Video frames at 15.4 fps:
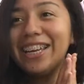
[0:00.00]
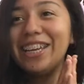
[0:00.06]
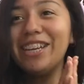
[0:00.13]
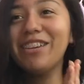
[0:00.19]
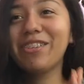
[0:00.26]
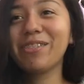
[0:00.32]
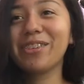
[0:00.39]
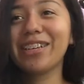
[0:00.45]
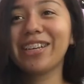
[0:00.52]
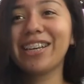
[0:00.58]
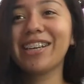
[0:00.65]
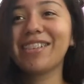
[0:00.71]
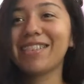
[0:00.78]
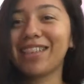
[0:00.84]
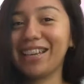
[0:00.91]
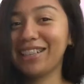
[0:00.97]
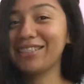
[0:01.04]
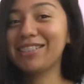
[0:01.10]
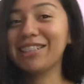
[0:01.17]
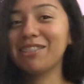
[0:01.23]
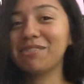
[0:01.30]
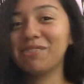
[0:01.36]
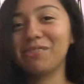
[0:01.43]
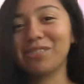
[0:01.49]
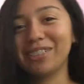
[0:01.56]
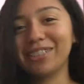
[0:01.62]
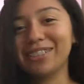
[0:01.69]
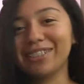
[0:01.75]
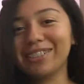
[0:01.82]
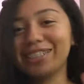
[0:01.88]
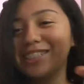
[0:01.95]
here's where it gets like tough,
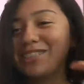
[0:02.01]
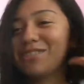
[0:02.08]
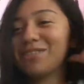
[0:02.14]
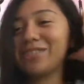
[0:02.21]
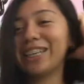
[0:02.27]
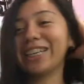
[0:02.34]
tough.